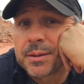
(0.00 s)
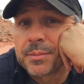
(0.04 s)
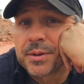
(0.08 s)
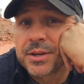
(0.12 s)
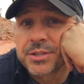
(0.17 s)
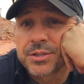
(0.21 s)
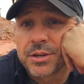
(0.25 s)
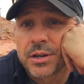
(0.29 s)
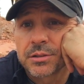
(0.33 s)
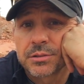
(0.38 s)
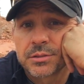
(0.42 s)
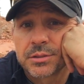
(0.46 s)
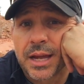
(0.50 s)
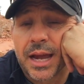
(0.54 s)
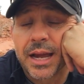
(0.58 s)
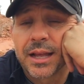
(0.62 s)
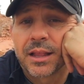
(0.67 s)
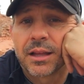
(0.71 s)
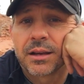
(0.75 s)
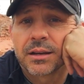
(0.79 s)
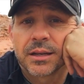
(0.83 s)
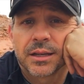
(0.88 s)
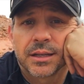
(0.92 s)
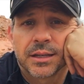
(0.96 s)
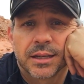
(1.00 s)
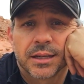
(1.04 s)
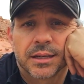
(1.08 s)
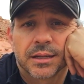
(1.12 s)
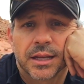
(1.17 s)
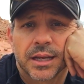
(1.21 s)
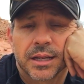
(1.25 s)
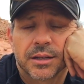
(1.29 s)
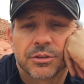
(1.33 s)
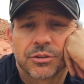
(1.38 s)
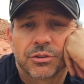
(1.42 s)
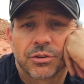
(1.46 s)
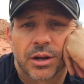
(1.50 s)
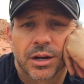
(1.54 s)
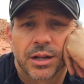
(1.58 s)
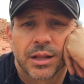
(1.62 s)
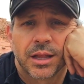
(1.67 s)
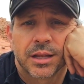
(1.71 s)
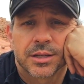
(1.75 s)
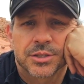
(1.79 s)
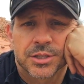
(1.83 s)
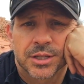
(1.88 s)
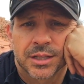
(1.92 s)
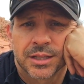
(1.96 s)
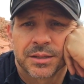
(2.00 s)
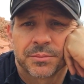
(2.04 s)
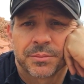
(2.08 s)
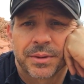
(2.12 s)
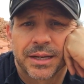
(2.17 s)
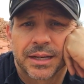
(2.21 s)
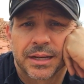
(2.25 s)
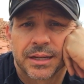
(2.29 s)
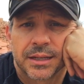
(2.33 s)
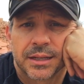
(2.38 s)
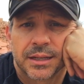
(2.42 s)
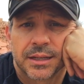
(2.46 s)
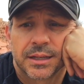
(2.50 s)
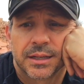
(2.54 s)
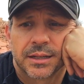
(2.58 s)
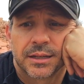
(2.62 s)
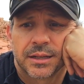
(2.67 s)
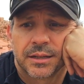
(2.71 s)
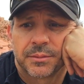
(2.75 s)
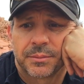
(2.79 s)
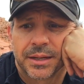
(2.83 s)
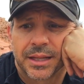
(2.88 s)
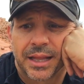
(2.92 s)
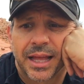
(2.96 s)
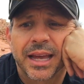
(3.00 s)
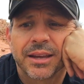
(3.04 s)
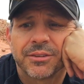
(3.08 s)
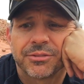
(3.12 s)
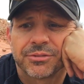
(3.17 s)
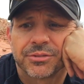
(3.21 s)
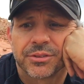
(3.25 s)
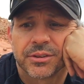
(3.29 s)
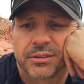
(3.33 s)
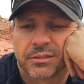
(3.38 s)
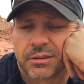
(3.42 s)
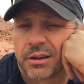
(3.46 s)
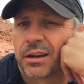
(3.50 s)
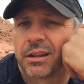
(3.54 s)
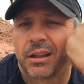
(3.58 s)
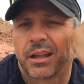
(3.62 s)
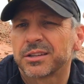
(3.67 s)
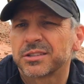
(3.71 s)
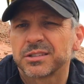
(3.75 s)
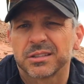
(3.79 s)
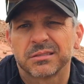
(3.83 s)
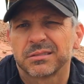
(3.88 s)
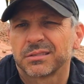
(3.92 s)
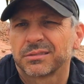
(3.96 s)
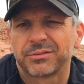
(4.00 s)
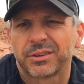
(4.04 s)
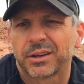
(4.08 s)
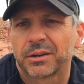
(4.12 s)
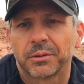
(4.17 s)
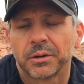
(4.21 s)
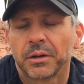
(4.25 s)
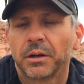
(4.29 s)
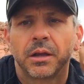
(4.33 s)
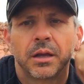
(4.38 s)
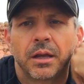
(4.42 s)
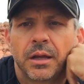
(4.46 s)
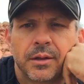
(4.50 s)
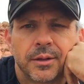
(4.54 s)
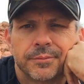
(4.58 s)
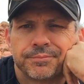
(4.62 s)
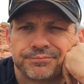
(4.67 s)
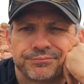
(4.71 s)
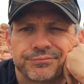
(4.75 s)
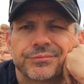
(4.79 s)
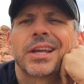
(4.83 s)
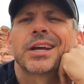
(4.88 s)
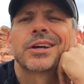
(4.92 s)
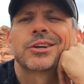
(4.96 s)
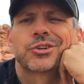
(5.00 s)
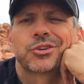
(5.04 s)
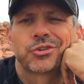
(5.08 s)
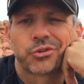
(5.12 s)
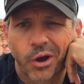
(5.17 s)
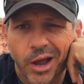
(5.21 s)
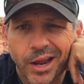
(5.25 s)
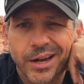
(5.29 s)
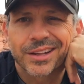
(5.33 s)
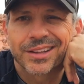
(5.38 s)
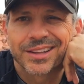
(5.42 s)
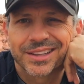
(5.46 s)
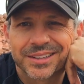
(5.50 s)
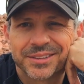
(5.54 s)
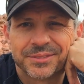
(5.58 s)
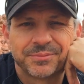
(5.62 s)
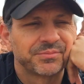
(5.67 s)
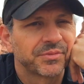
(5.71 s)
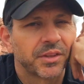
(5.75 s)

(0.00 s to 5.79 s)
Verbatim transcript: I'm going to start dialoguing and, and chronologically my uh, uh my life. Chronologically, fuck word.